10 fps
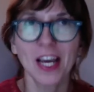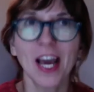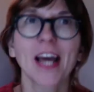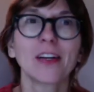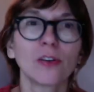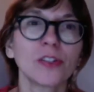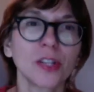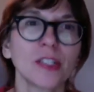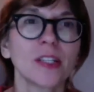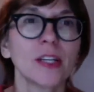and also
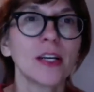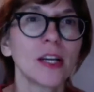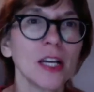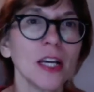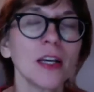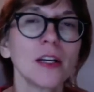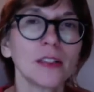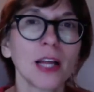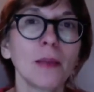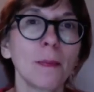as a degree
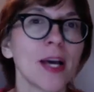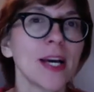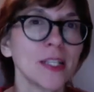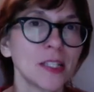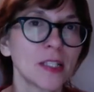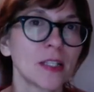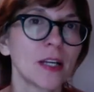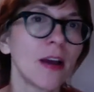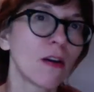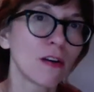that places
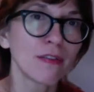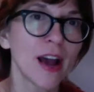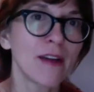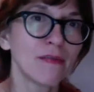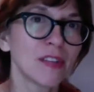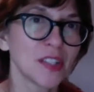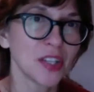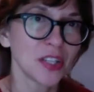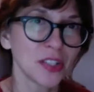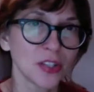a lot of
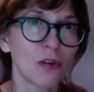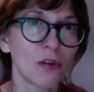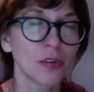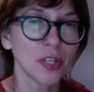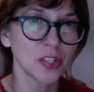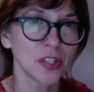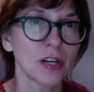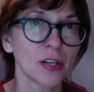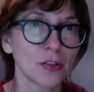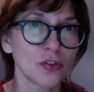emphasis on
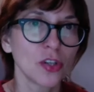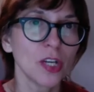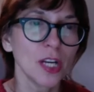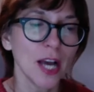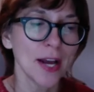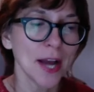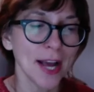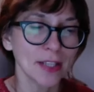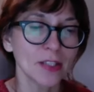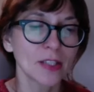research, and
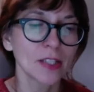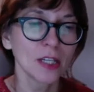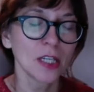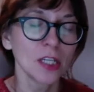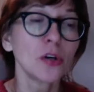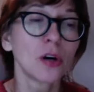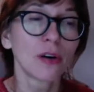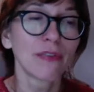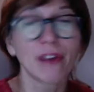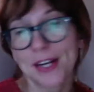hence
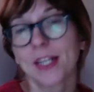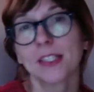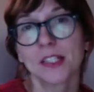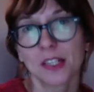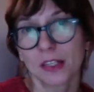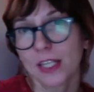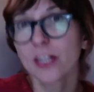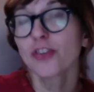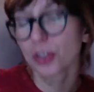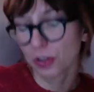your final
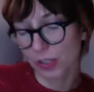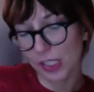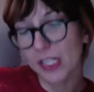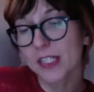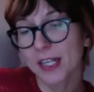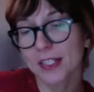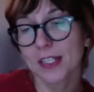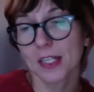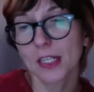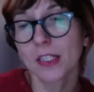dissertation or thesis,
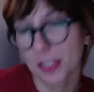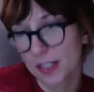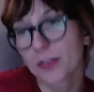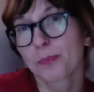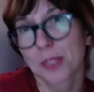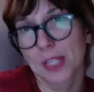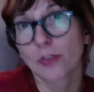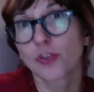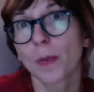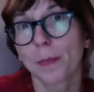it is a
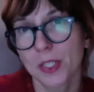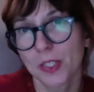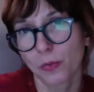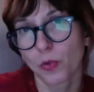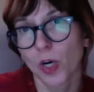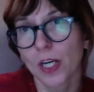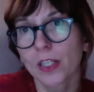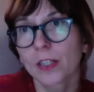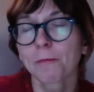substantial piece of work,